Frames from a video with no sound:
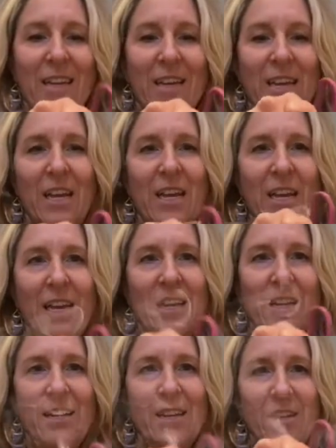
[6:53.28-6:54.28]

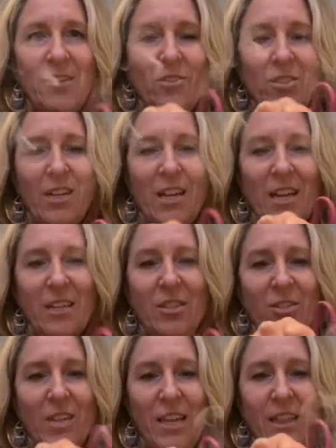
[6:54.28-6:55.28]
and
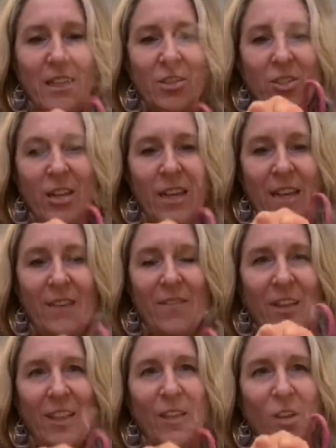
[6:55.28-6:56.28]
just gently
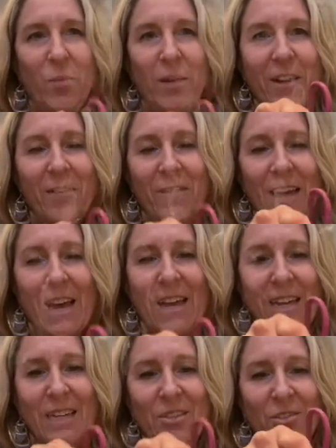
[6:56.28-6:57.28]
shave a little bit of
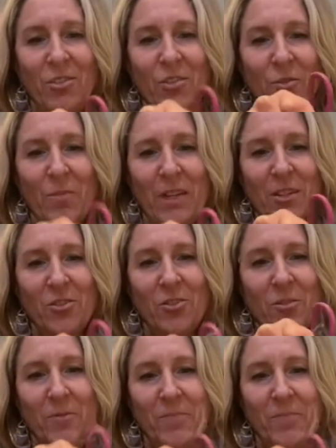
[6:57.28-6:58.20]
that into your mixture.